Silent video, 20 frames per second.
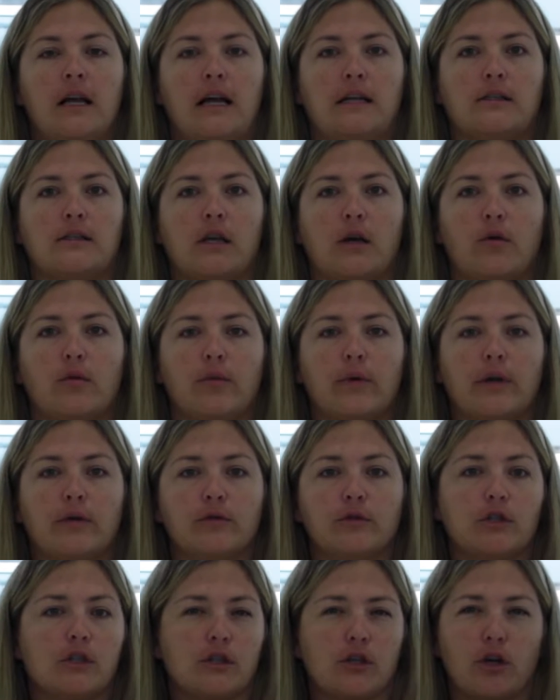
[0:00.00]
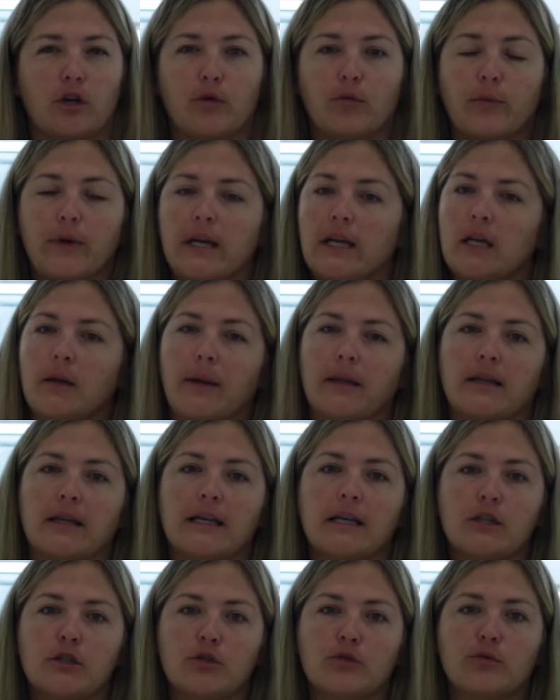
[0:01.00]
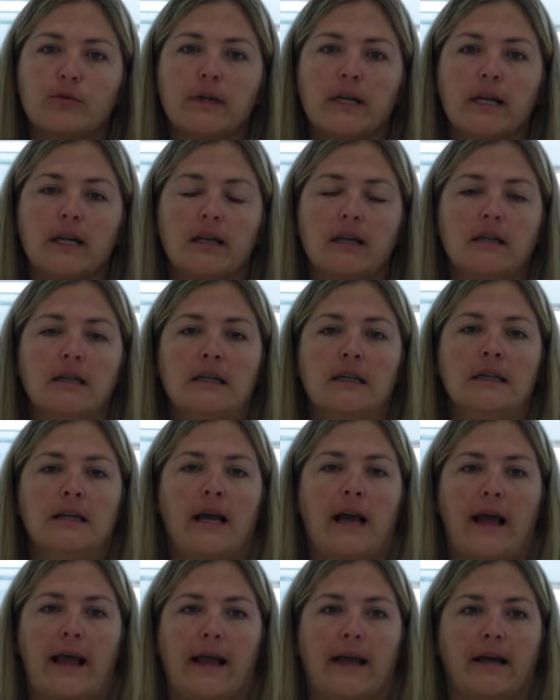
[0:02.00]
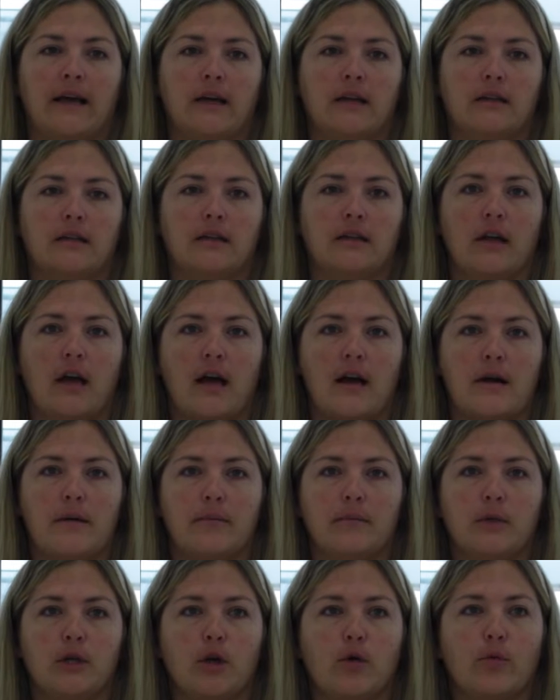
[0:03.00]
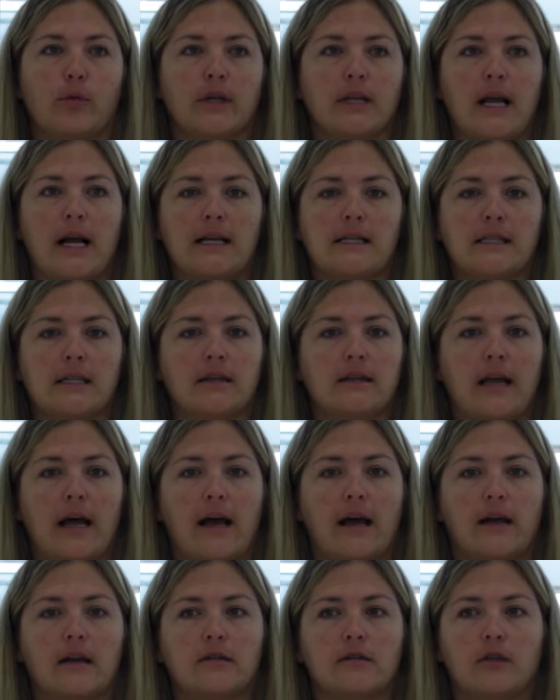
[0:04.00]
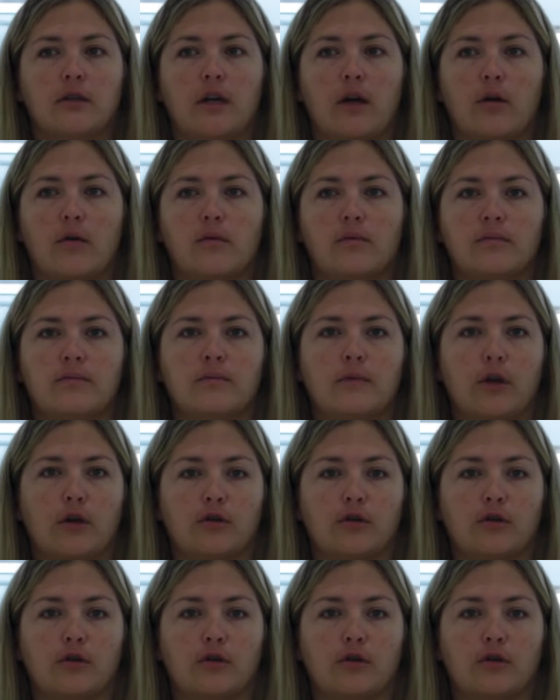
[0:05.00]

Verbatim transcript: And so we just started reading about the history and, um, you know, realizing that, you know,